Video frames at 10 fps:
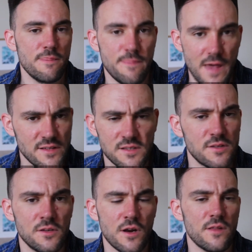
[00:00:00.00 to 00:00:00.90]
that's
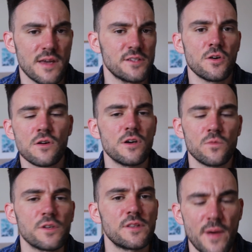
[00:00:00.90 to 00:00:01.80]
not
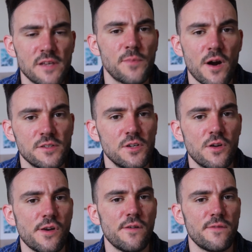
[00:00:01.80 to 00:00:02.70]
good. What's the best price you
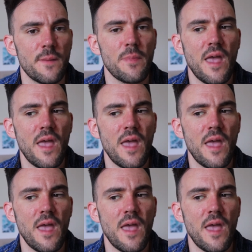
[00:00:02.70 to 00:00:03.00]
can offer?